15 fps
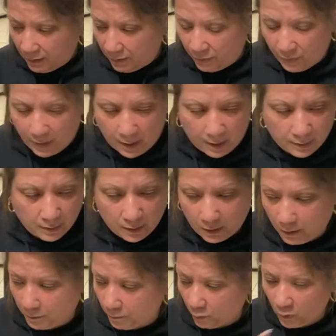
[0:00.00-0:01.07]
that
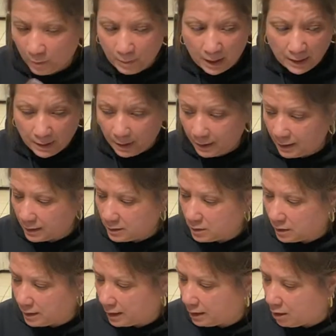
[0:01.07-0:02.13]
we might not get
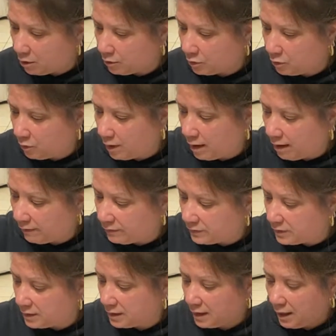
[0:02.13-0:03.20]
to that other craft.